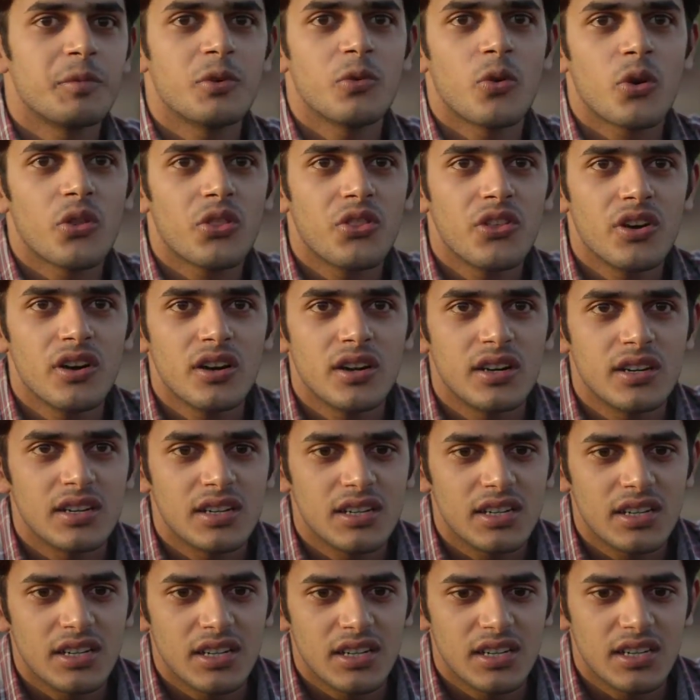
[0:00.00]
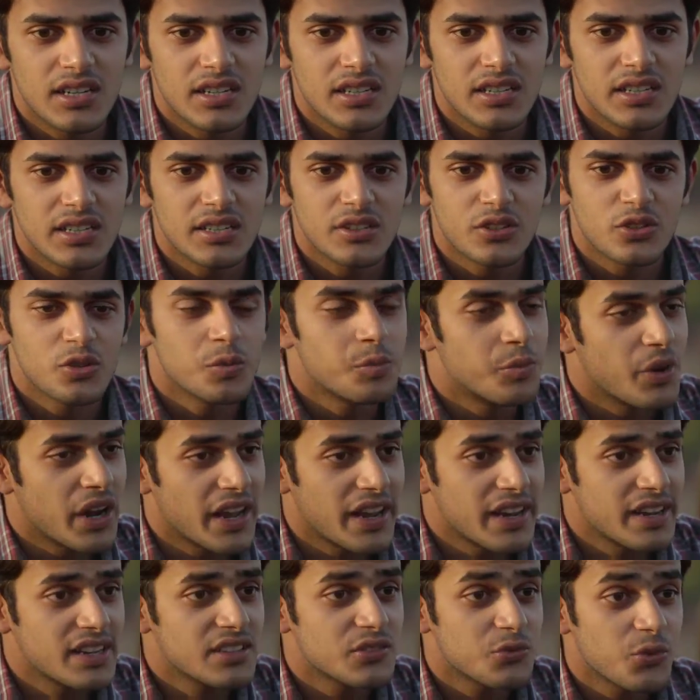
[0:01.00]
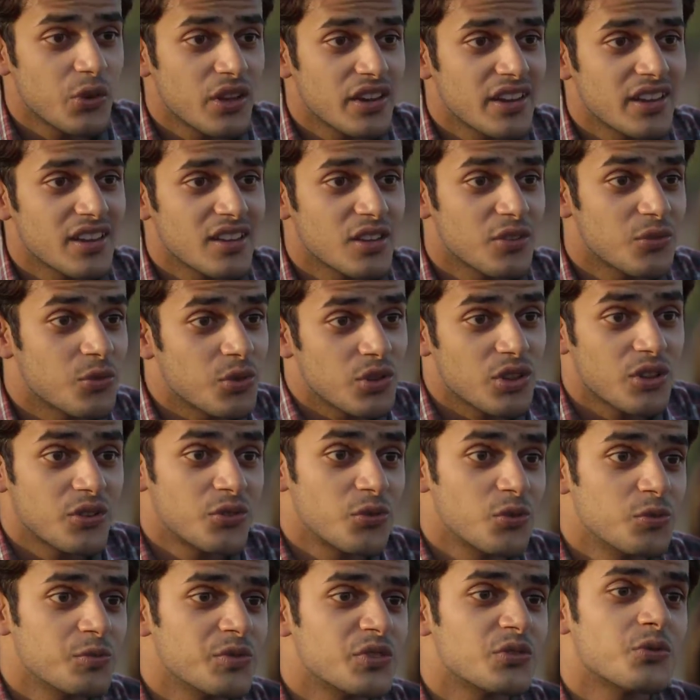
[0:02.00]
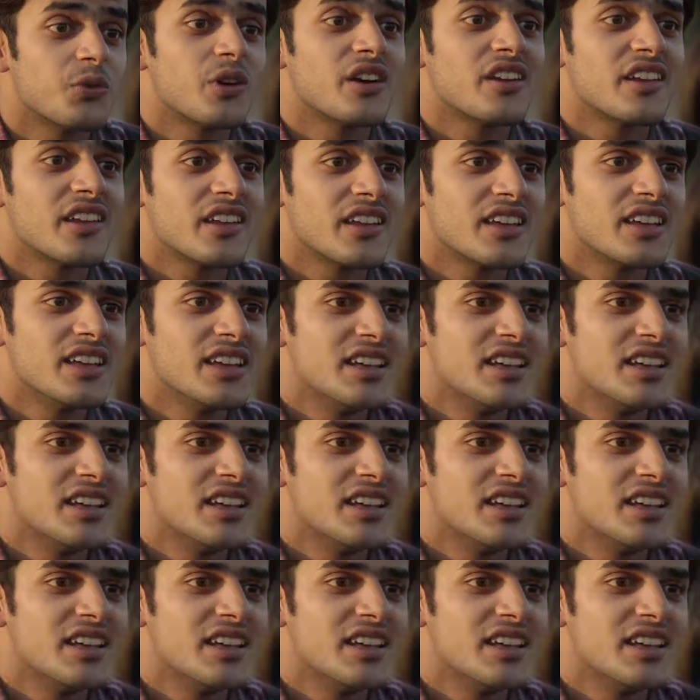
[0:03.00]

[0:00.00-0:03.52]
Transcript: what the bride is wearing, or what the groom is wearing,